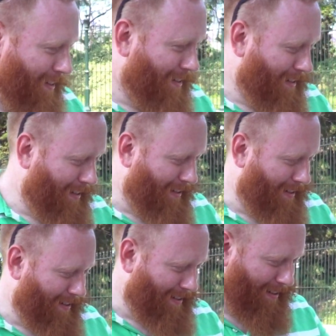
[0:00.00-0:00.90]
Nihill has to
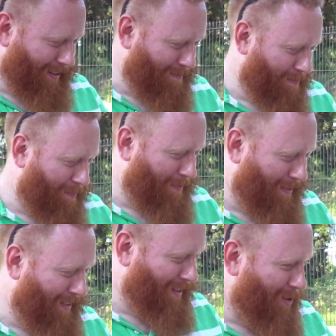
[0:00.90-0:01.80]
remind himself
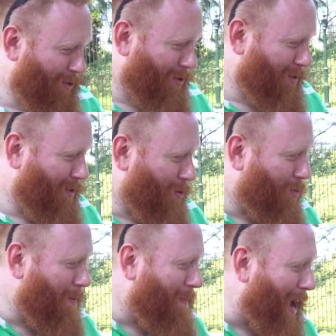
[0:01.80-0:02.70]
to put sunscreen remind on.